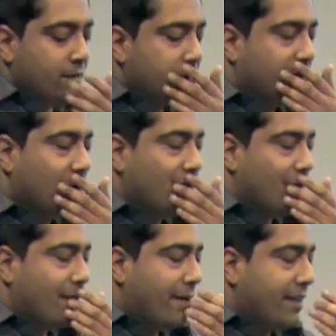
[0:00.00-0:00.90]

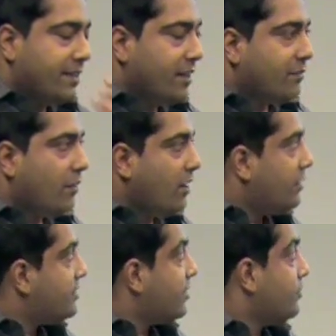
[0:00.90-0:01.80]
So at the end of all
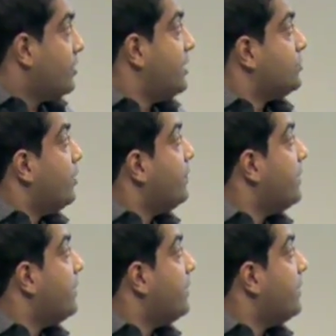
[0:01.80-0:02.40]
this, I realized one